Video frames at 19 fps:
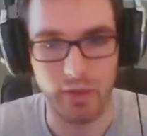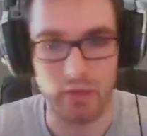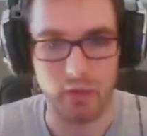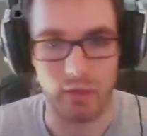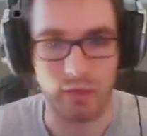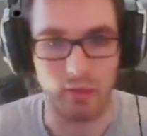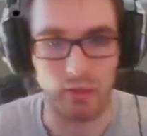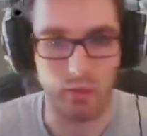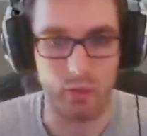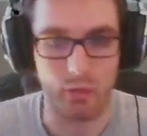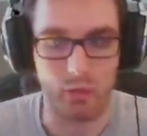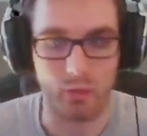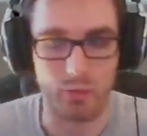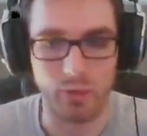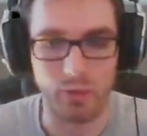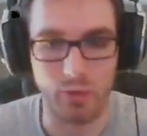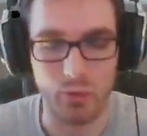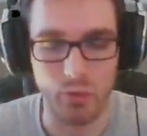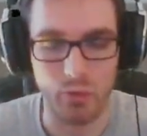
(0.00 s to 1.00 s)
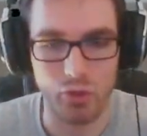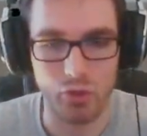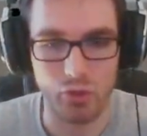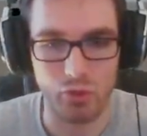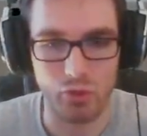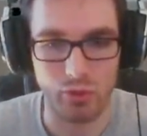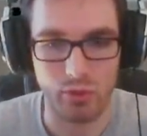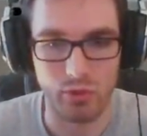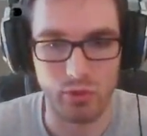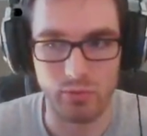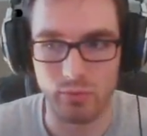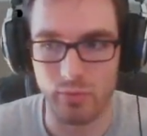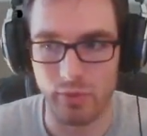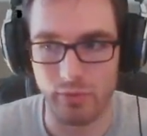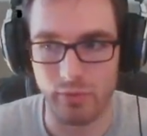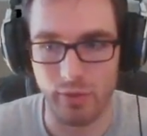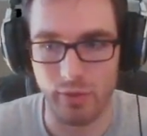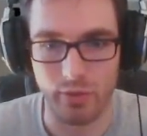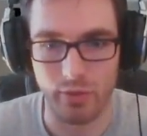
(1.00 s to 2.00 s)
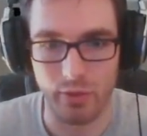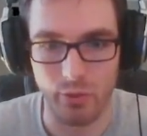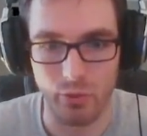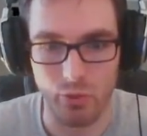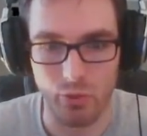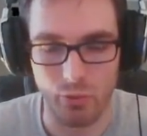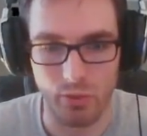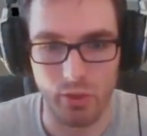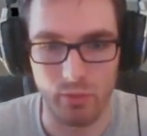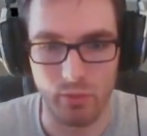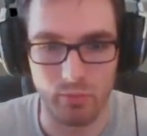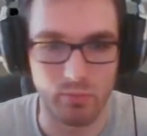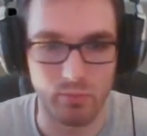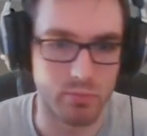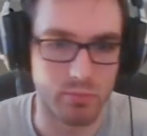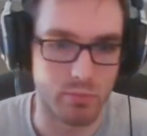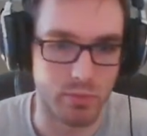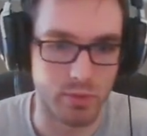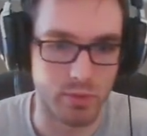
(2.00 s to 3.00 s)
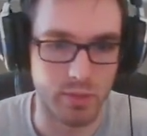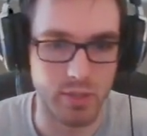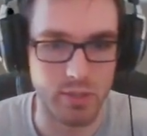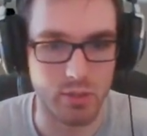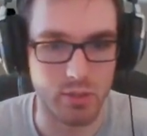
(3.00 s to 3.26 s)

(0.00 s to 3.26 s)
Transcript: So normally we should, if everything goes well, it doesn't